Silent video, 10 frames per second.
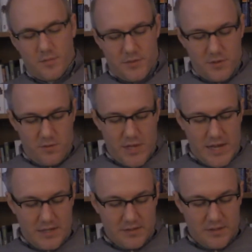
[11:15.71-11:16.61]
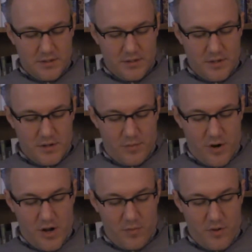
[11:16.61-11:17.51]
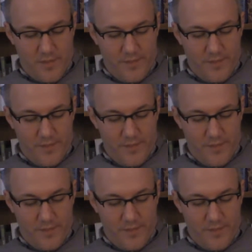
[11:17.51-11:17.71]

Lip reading: So that is a problem